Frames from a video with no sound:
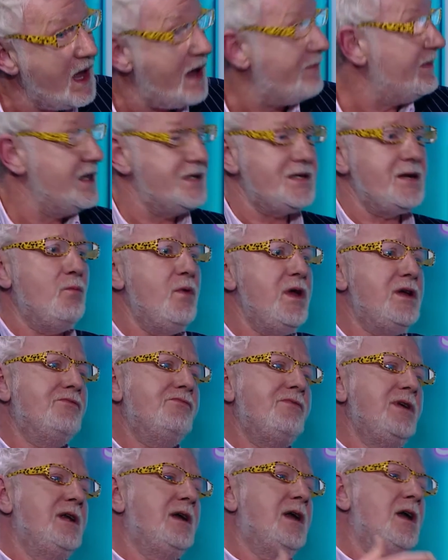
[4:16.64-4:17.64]
I mean, we
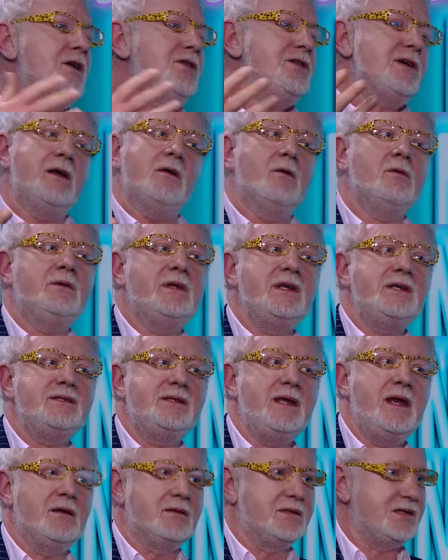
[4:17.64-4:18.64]
can renegotiate all these
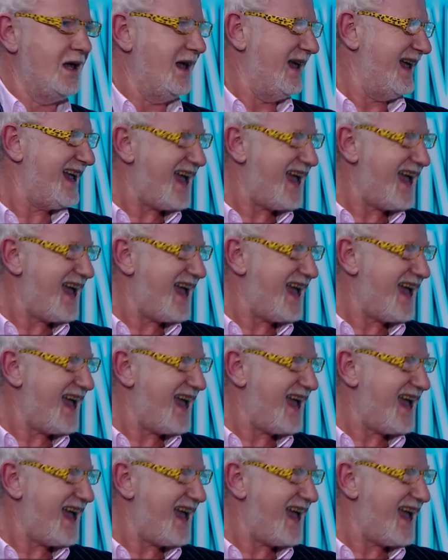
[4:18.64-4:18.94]
deals.